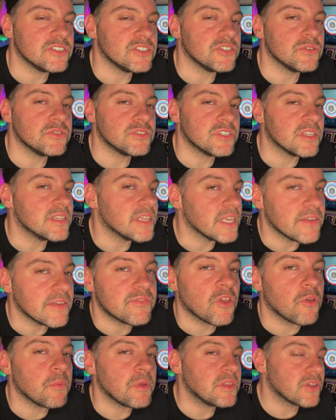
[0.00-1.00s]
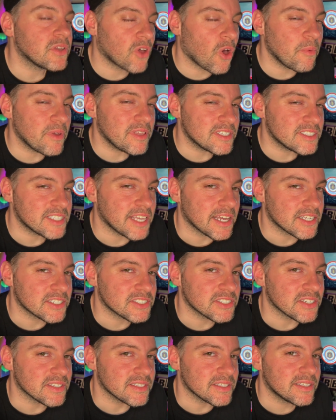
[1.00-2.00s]
you to leave them in the comment
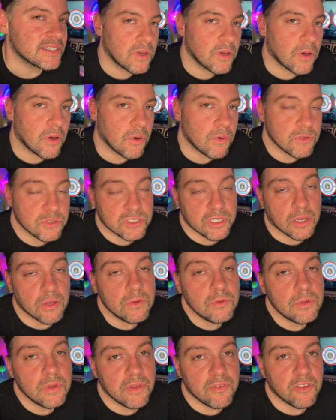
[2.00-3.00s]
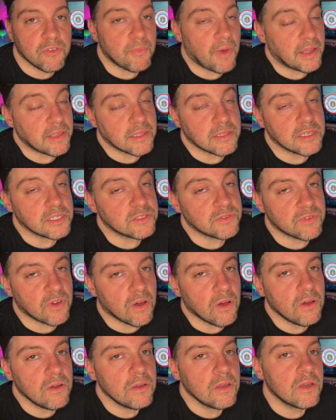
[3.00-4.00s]
section. Also, if you made it this
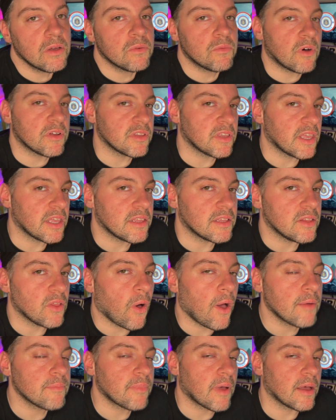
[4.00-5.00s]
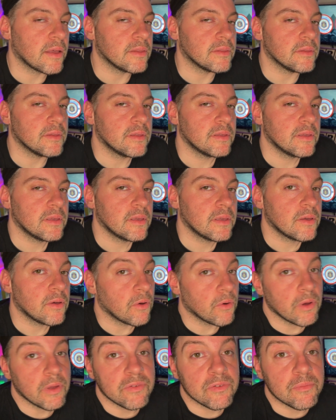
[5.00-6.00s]
far, why don't you hit the like button?
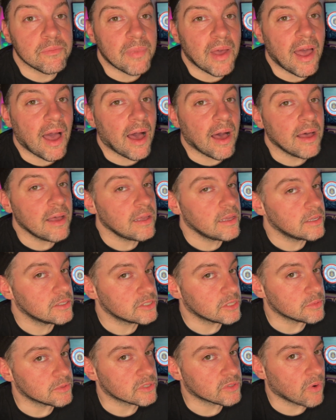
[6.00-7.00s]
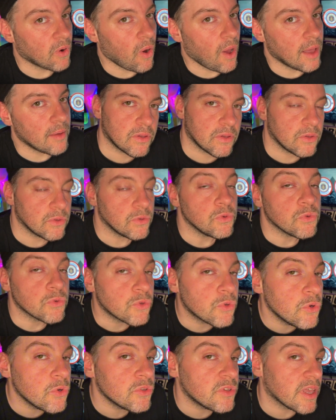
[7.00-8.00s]
Or even better, subscribe. You
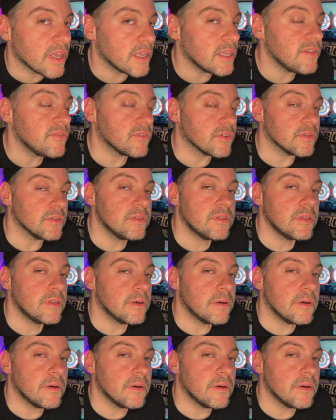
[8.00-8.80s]
could even